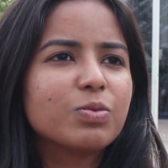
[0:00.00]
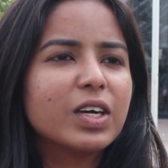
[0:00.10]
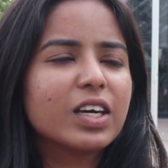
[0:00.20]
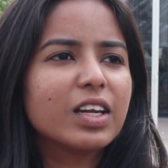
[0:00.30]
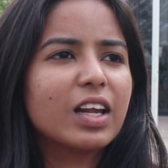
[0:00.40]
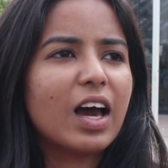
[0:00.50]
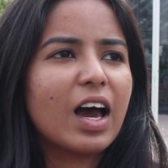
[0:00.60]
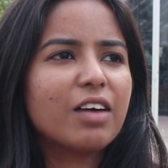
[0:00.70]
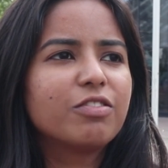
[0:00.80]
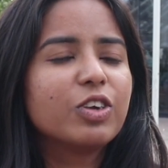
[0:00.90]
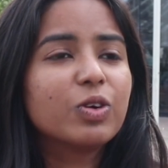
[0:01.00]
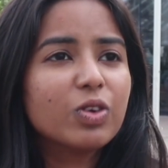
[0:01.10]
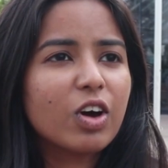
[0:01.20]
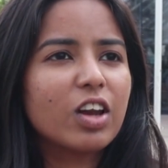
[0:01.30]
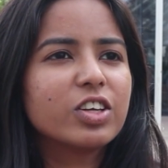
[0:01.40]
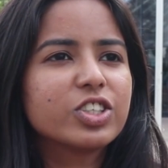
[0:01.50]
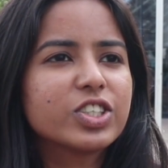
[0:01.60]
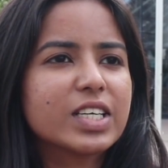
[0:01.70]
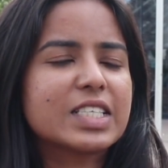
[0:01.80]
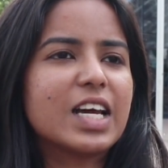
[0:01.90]
we can have new knowledge
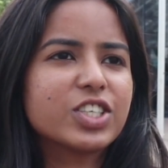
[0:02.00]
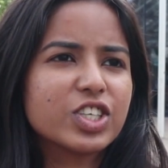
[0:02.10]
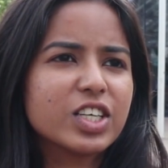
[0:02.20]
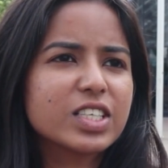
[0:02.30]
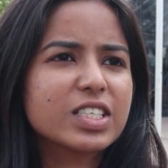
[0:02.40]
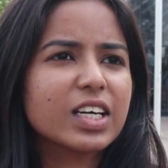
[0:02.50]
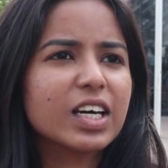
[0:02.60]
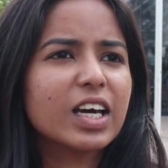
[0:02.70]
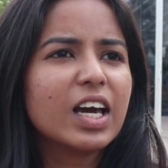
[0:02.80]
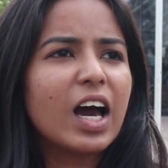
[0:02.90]
that's naturalistic